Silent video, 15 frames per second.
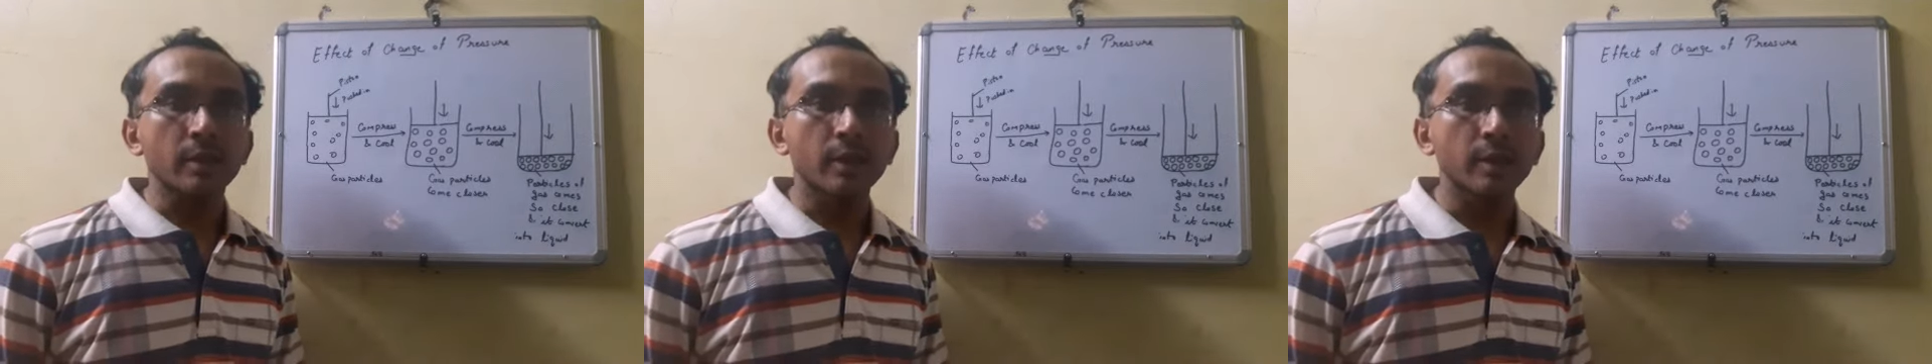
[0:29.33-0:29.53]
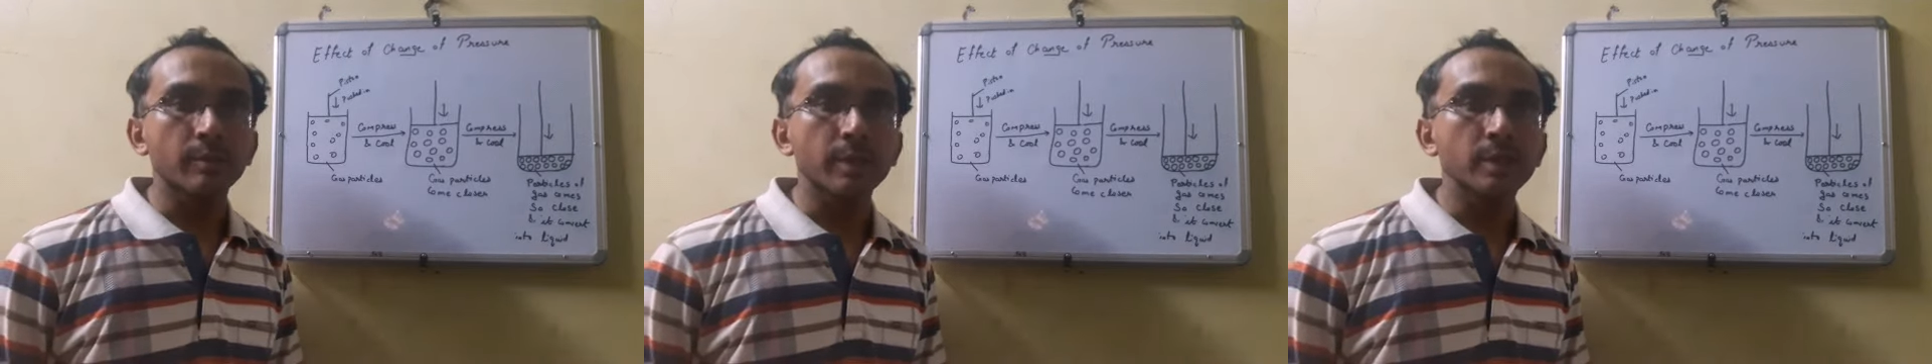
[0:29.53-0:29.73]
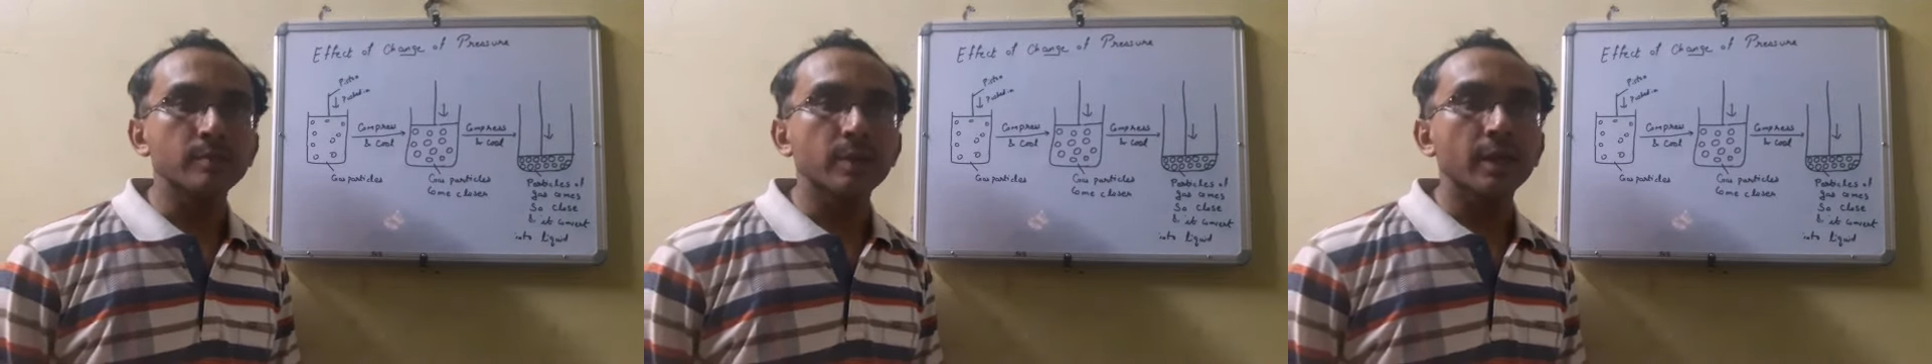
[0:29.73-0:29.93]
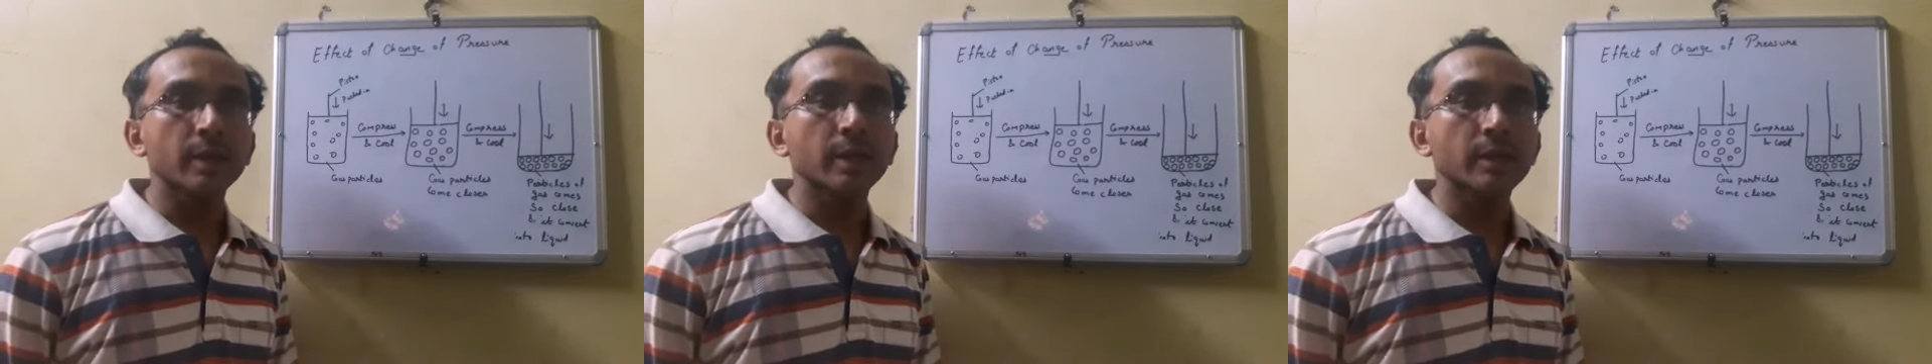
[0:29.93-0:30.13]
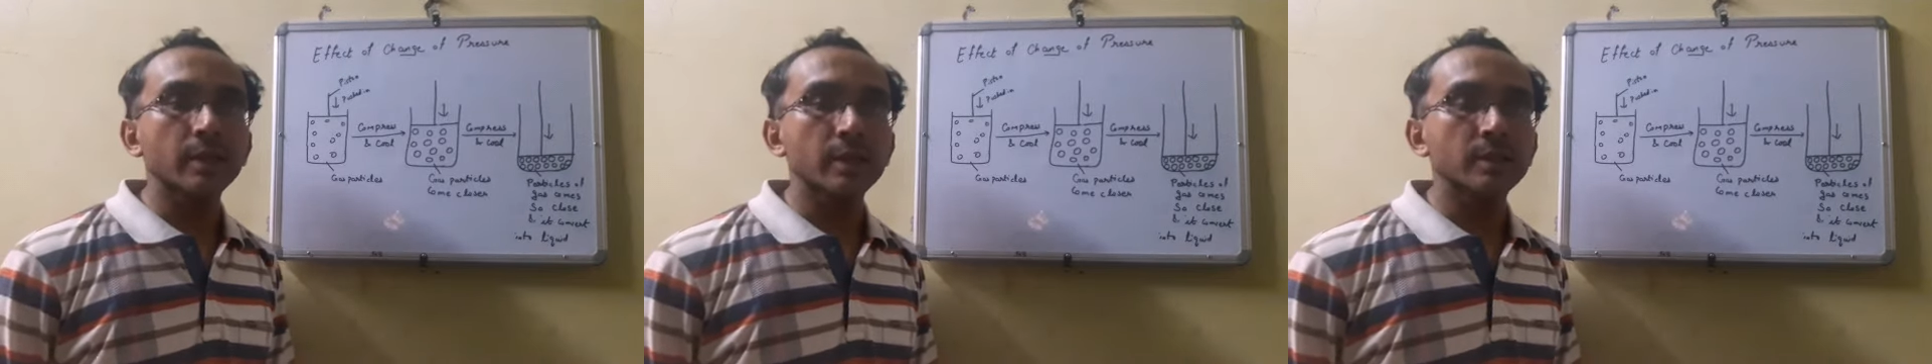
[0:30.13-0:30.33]
That means by
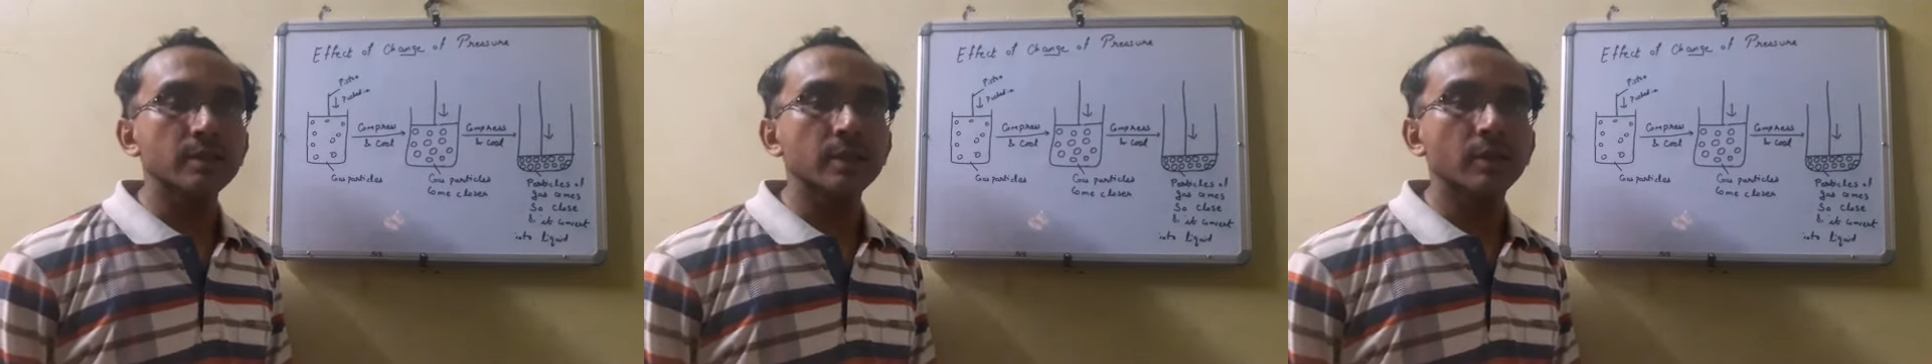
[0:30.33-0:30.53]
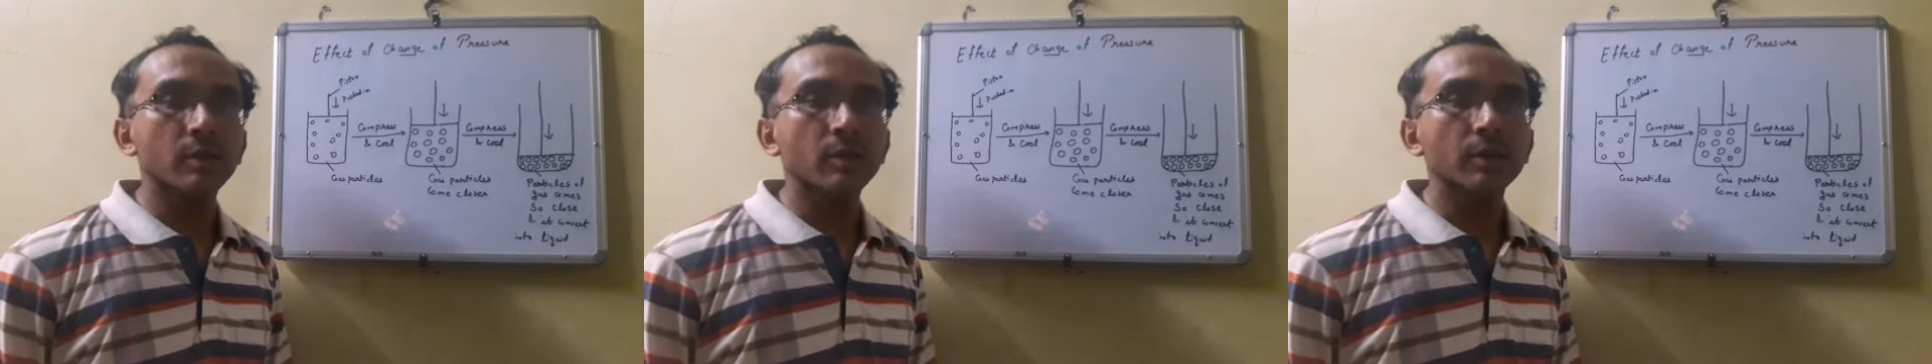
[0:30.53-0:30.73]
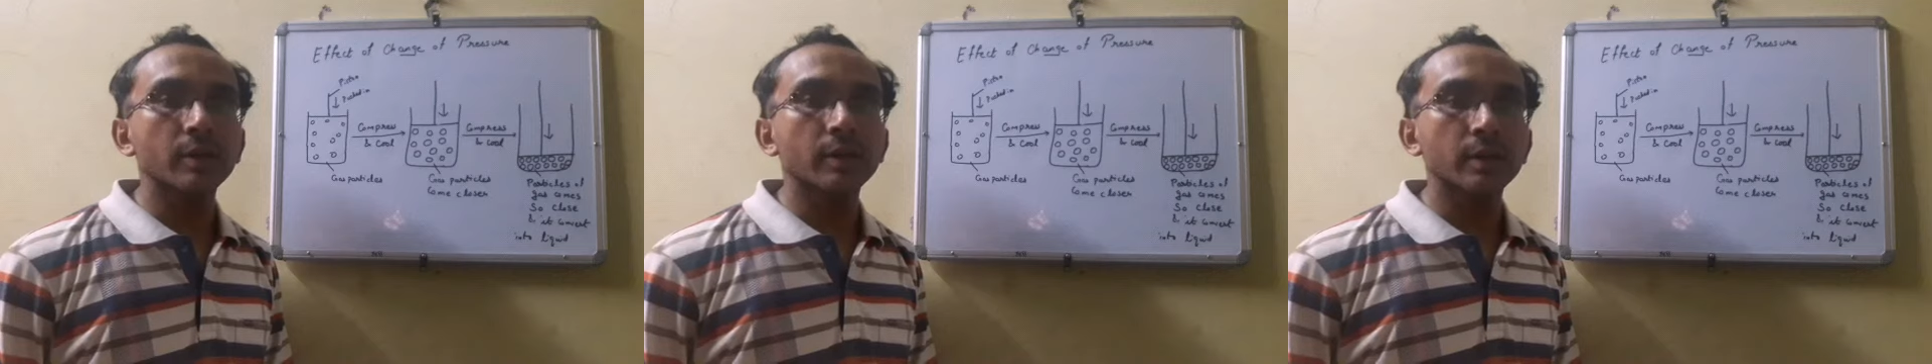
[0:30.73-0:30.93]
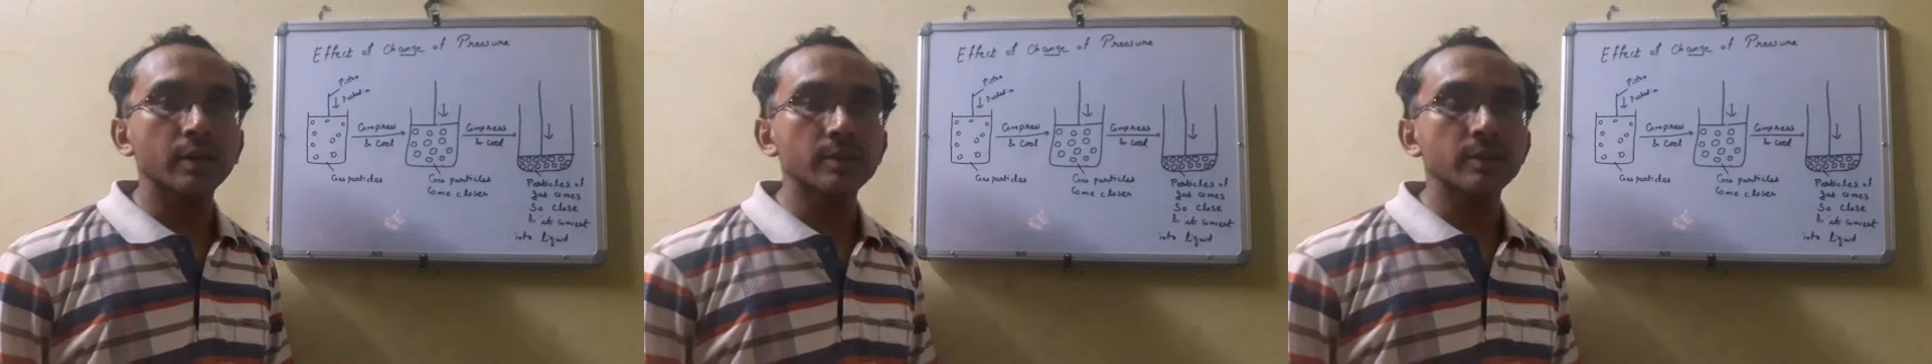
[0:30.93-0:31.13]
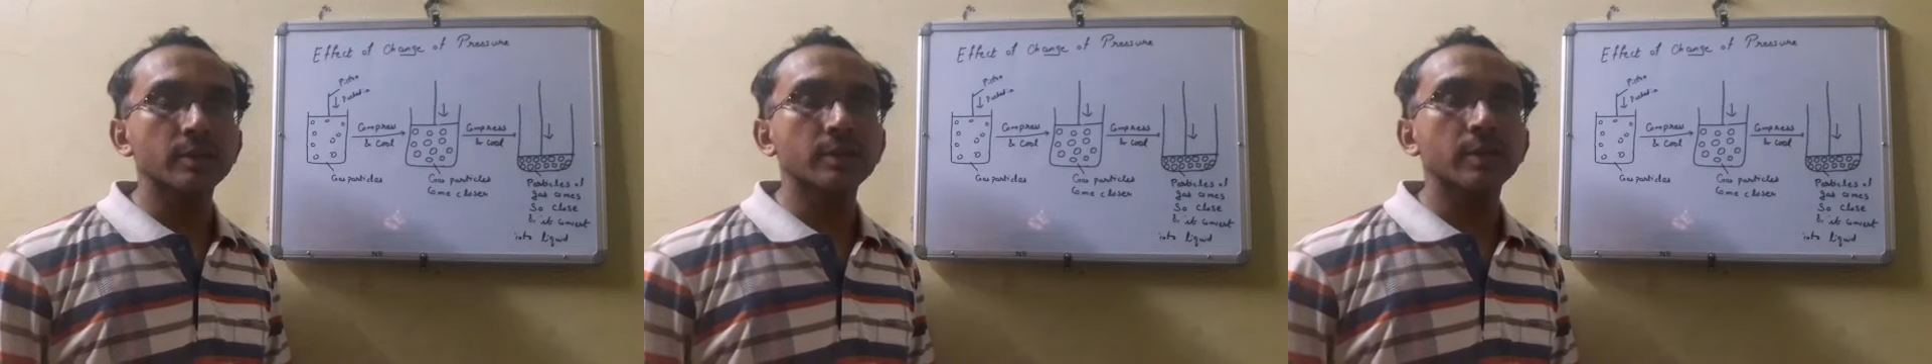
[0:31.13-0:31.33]
increasing or
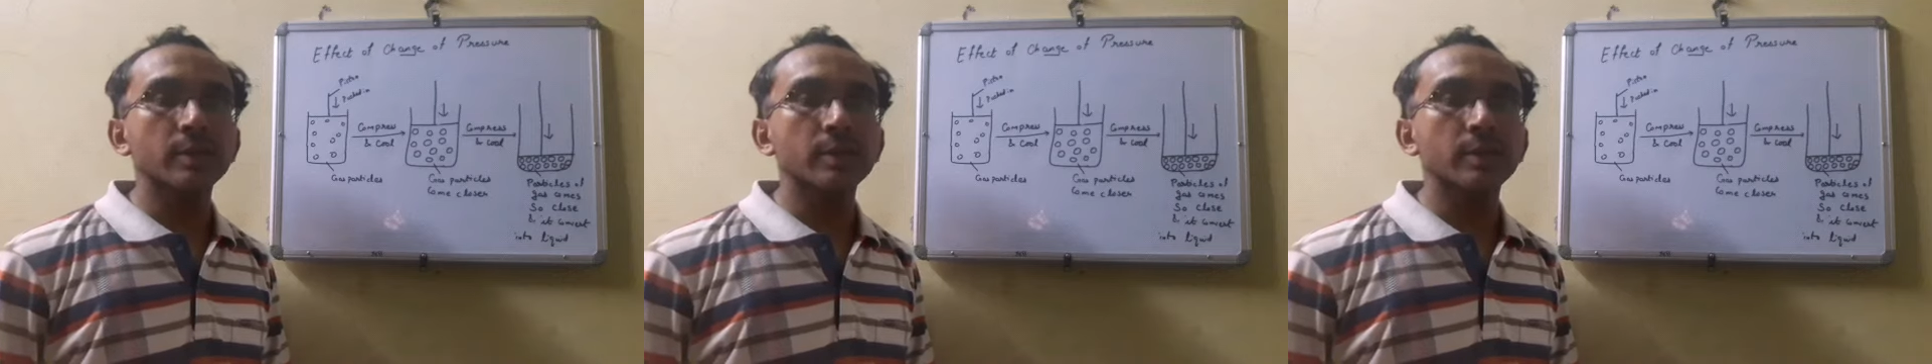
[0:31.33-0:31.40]
decreasing